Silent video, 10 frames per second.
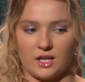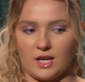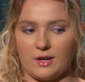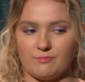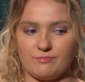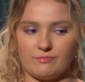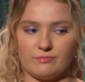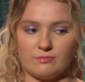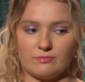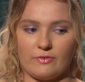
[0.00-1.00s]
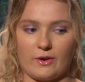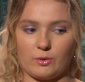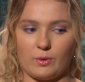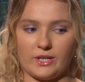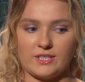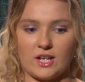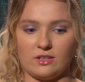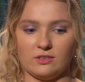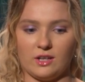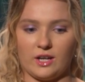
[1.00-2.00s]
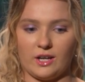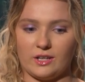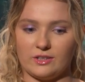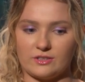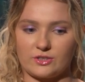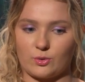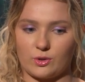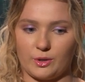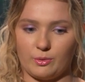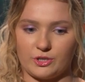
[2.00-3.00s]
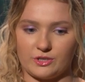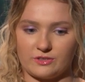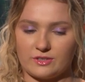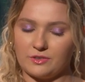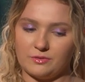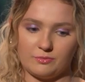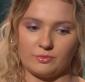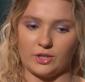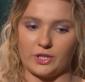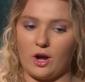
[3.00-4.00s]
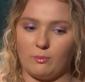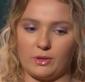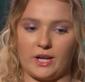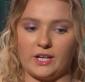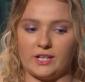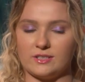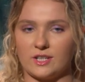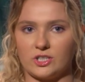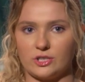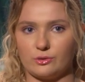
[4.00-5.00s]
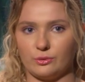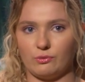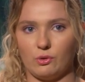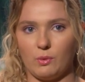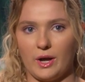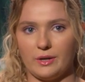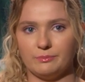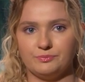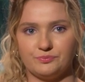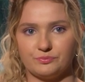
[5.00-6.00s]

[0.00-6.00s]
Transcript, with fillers: um, found a way to tell uh, this story, which is really complicated in such a truthful way.